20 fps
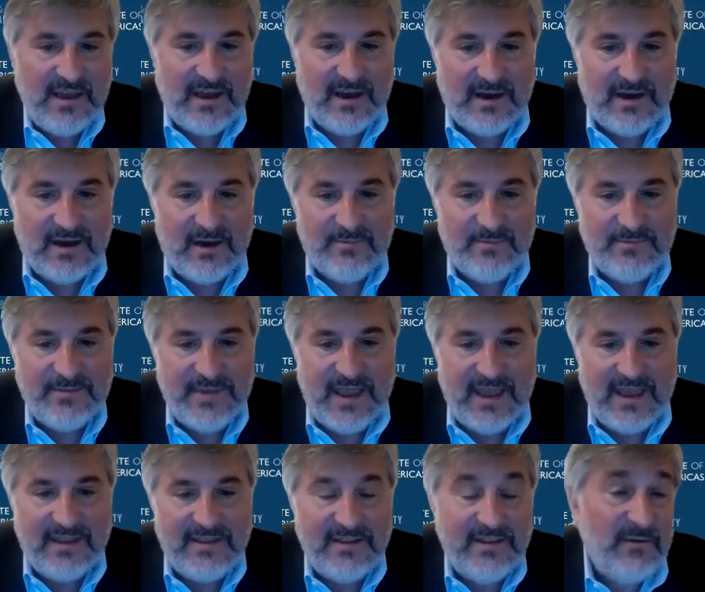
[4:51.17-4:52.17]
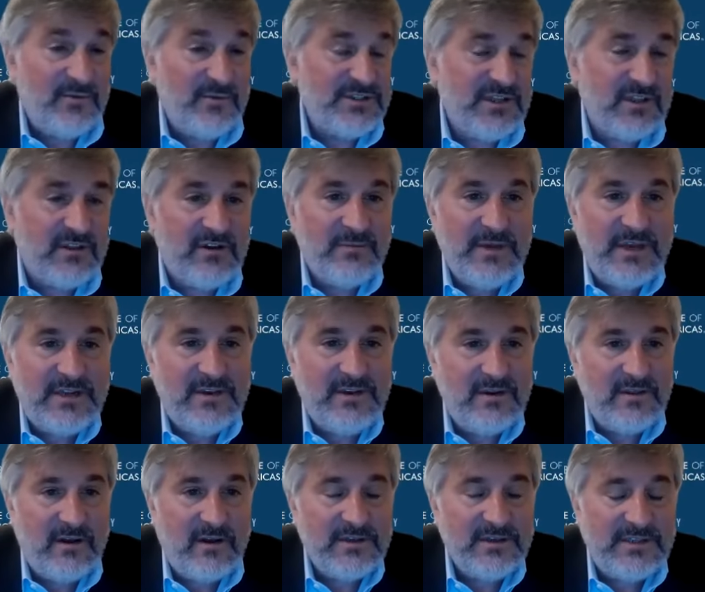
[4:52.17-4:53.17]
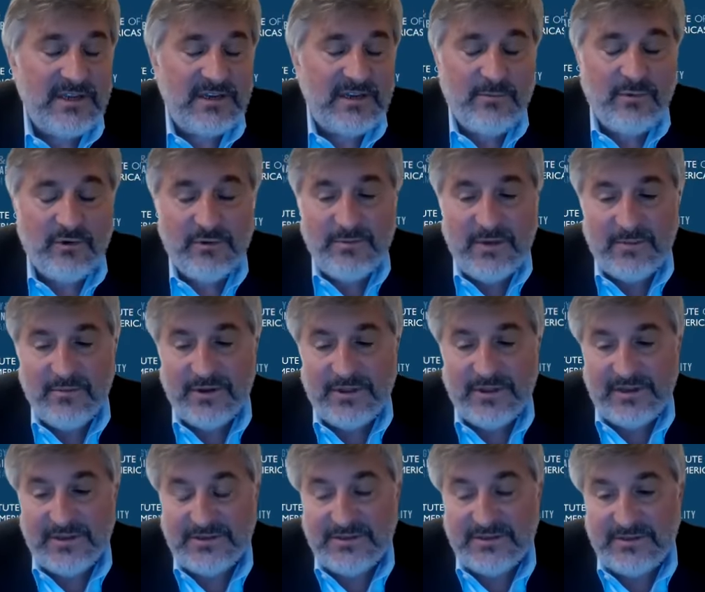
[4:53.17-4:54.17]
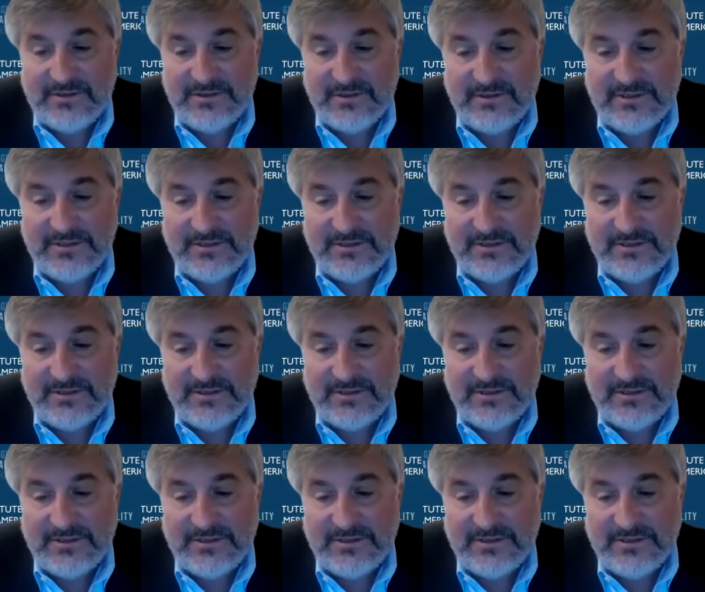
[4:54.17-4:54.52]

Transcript: And he was a long-standing board member of the Institute.